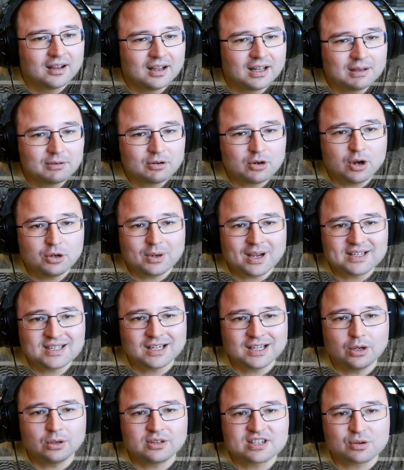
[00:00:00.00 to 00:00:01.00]
We're going to
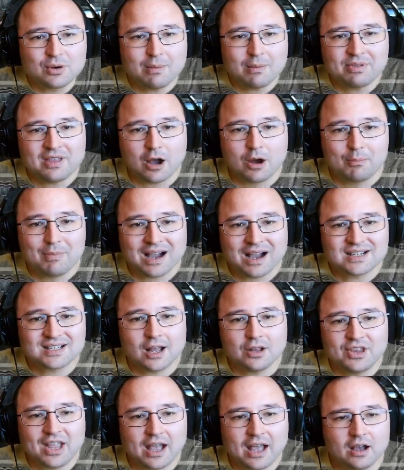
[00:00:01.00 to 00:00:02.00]
execute this reptile. Maxed
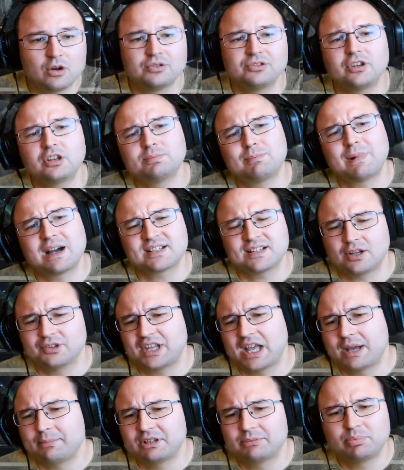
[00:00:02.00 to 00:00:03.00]
out that. Oh, not maxed out
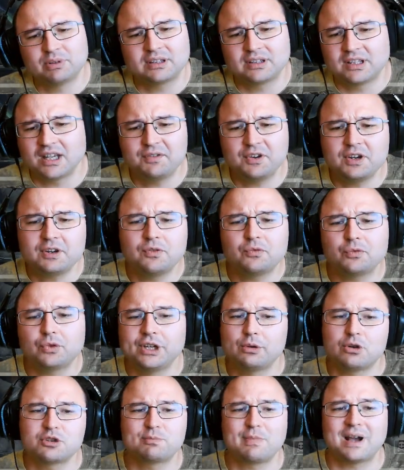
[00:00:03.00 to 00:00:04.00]
diamond, but even if
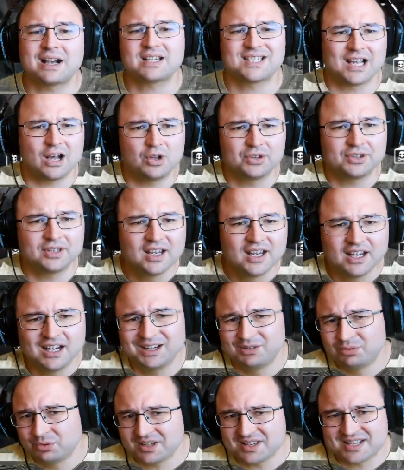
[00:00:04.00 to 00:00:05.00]
he was maxed out,
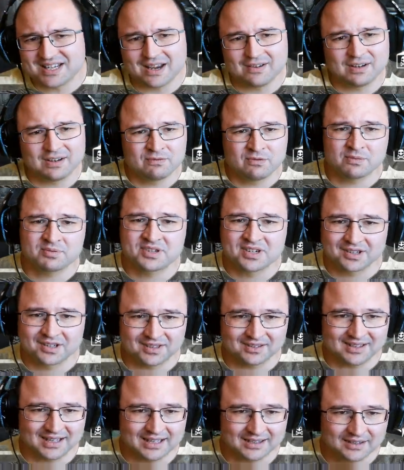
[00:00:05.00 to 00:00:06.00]
it wouldn't save him from
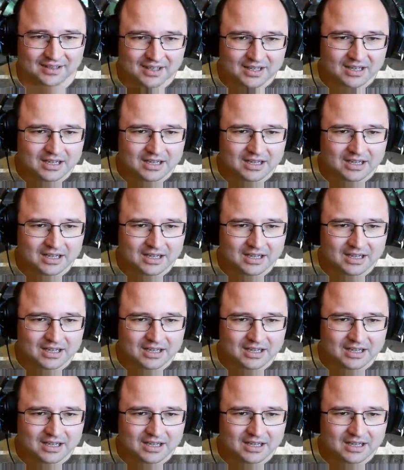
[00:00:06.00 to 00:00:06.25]
certain death.